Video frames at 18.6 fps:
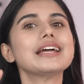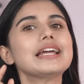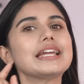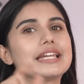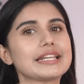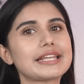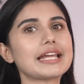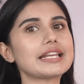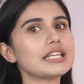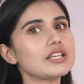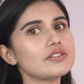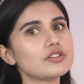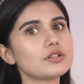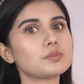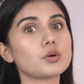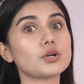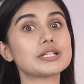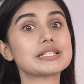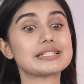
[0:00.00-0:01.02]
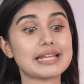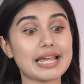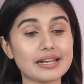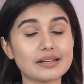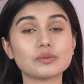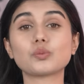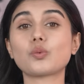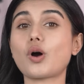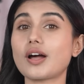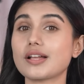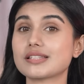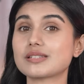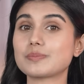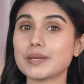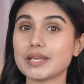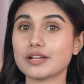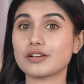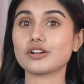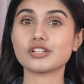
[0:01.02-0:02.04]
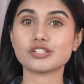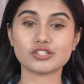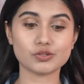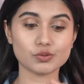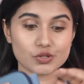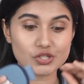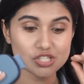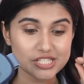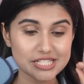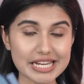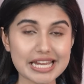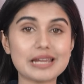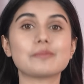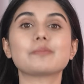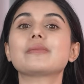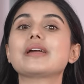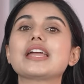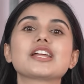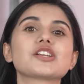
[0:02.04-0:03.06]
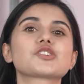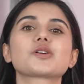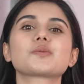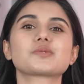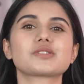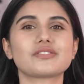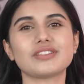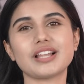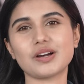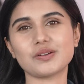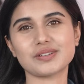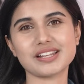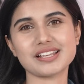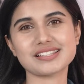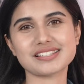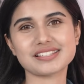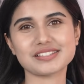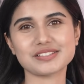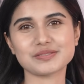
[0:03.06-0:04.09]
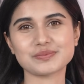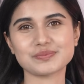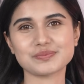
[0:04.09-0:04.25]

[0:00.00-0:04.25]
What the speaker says: it can even put 10 watt speakers to shame in terms of loudness.